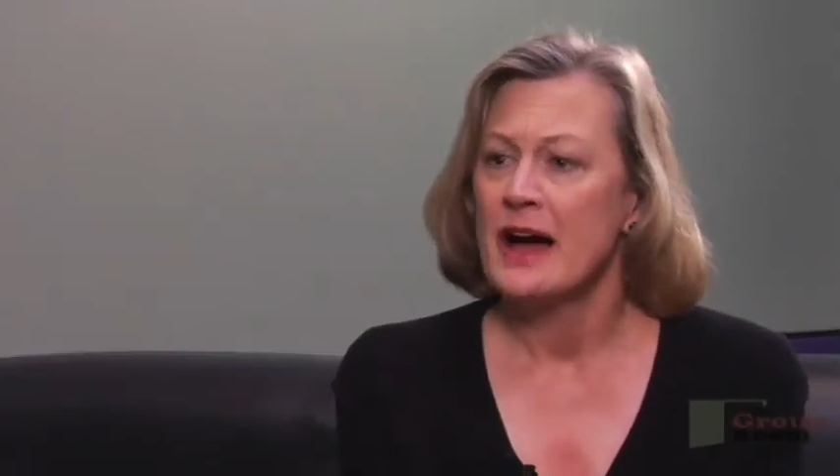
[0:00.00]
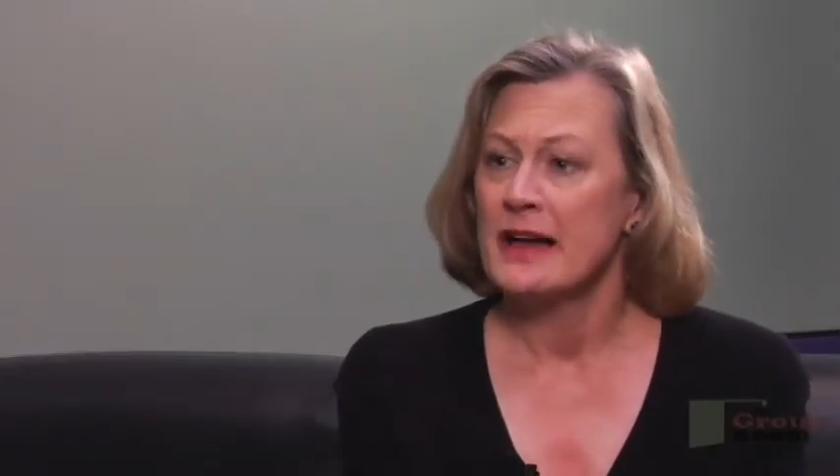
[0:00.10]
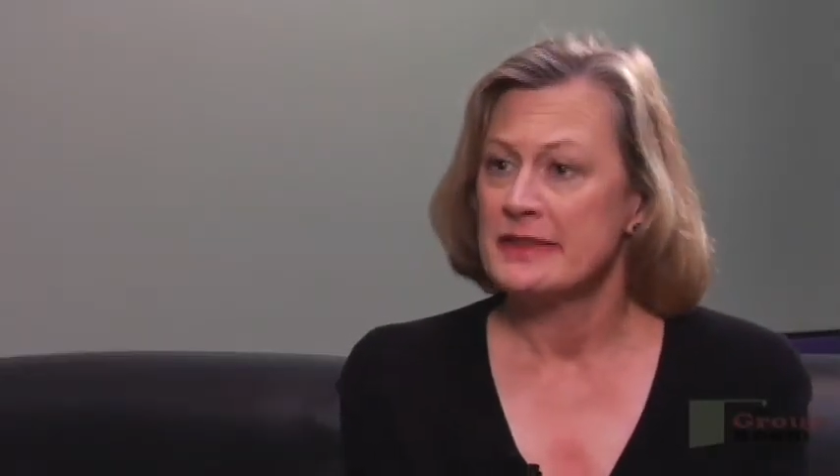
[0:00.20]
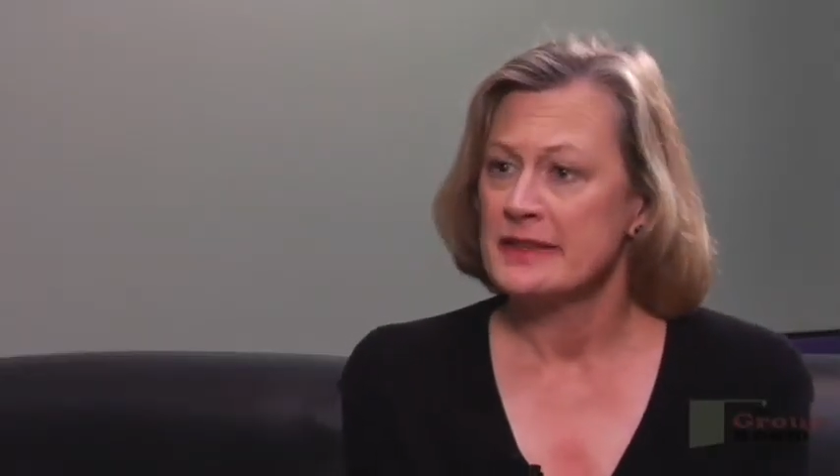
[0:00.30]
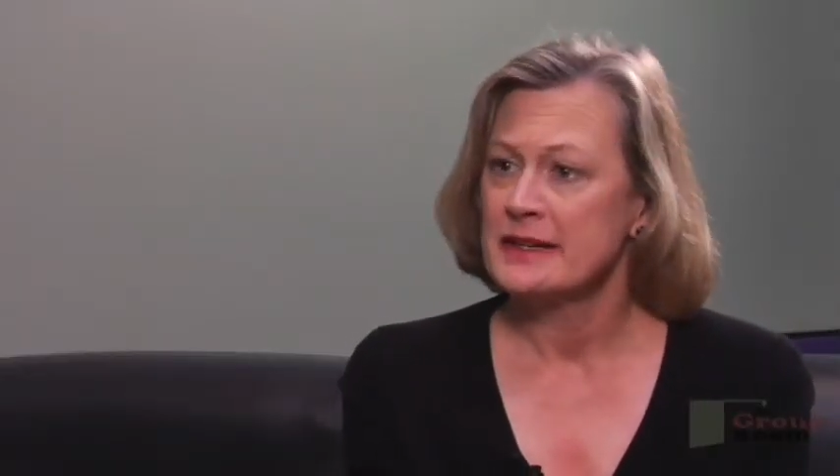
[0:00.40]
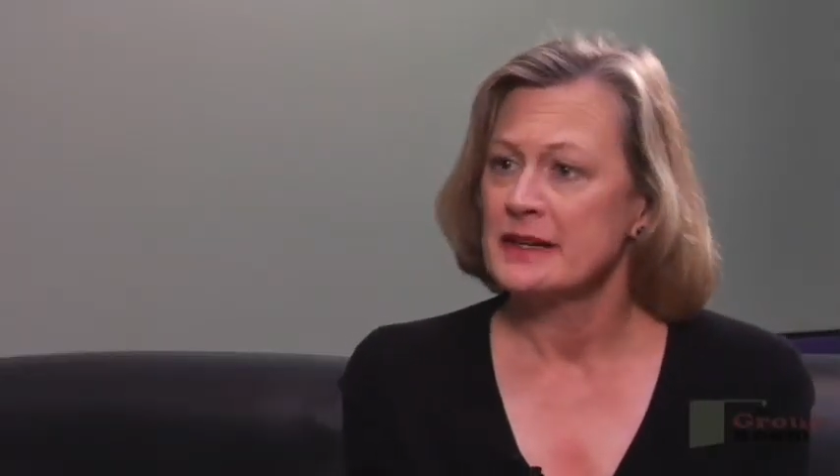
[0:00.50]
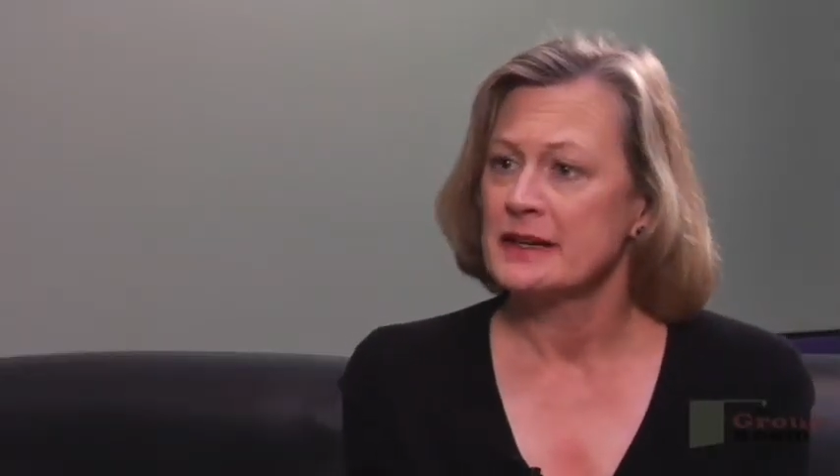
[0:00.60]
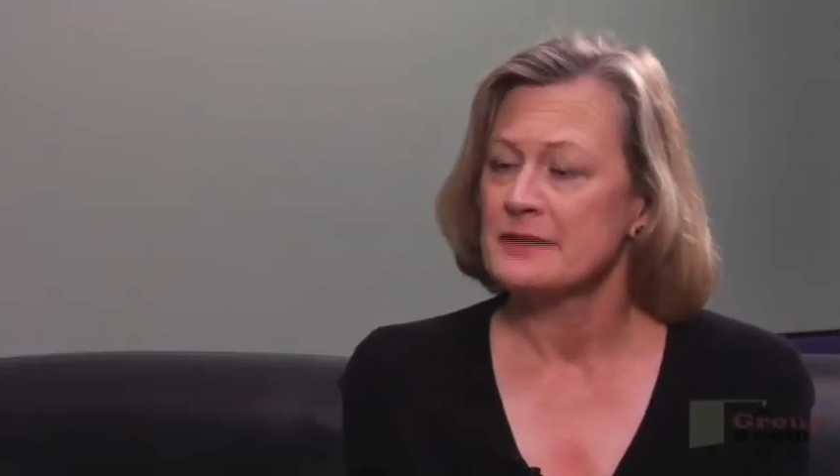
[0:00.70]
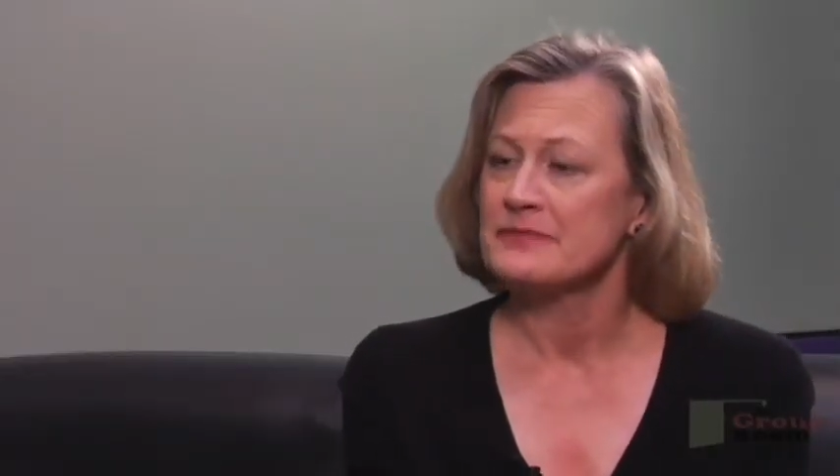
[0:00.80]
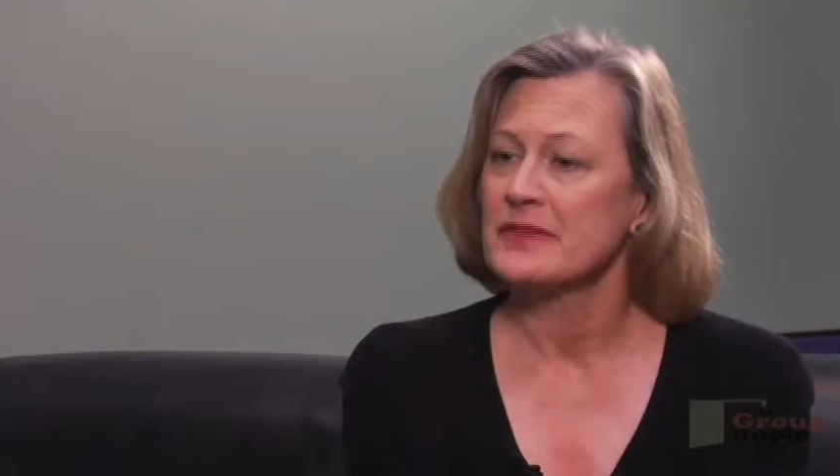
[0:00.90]
I
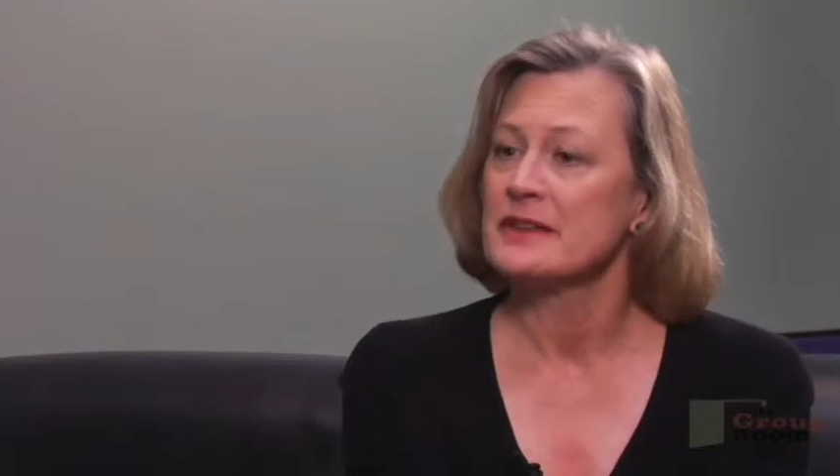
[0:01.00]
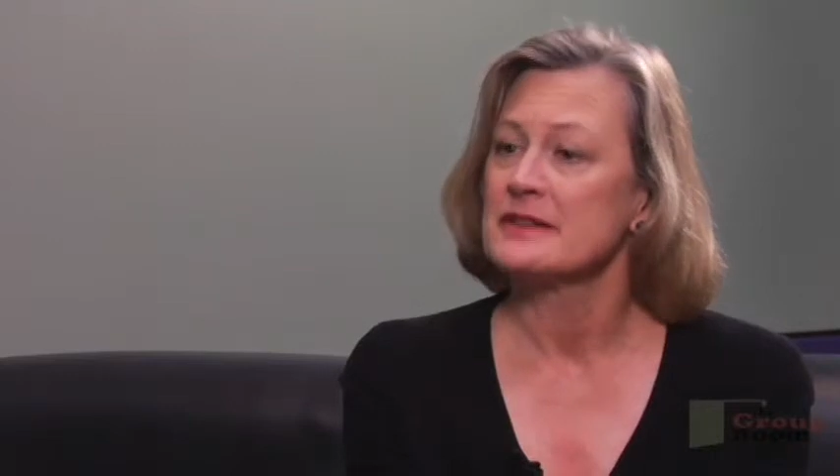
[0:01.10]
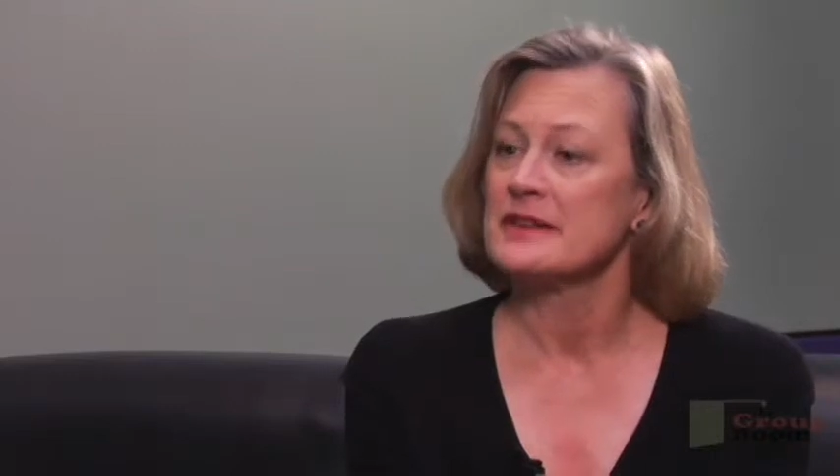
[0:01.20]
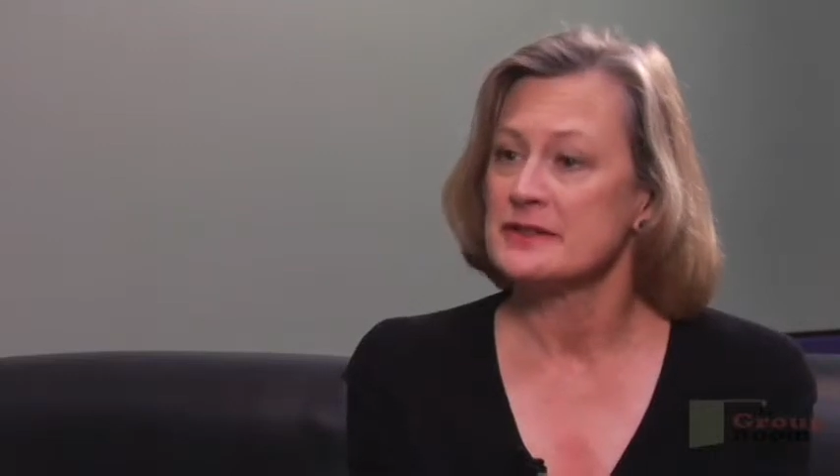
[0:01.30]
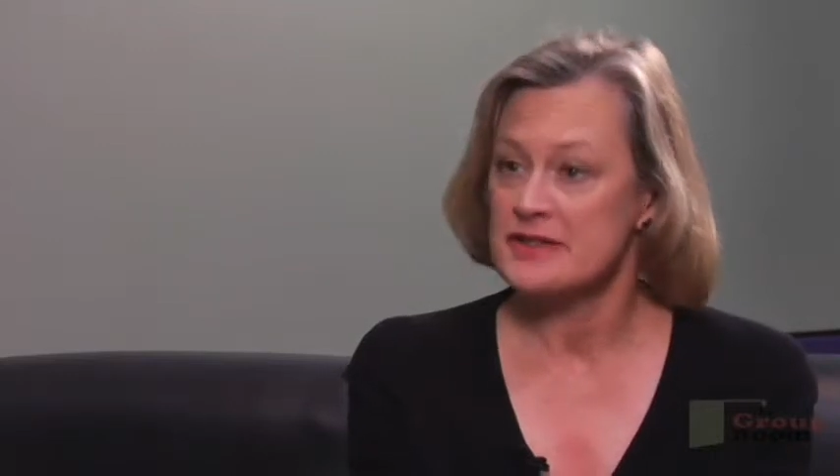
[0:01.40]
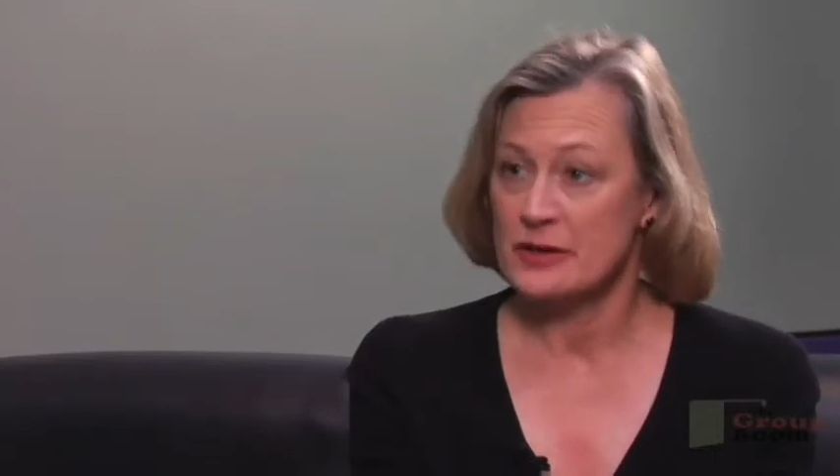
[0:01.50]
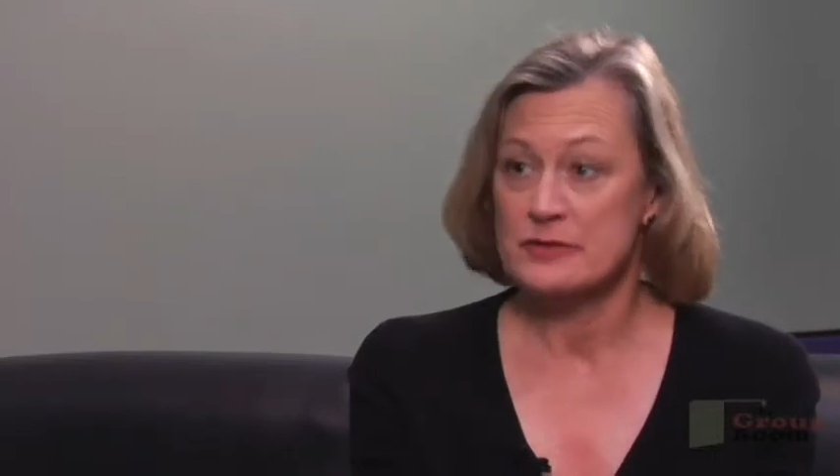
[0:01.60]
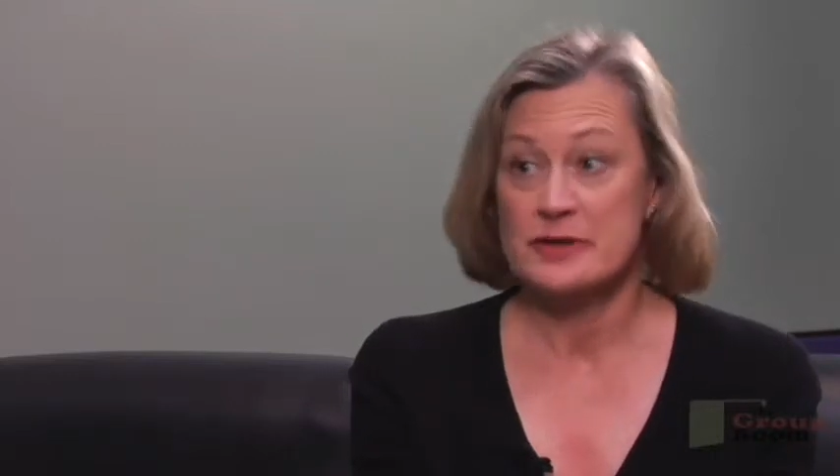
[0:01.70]
think so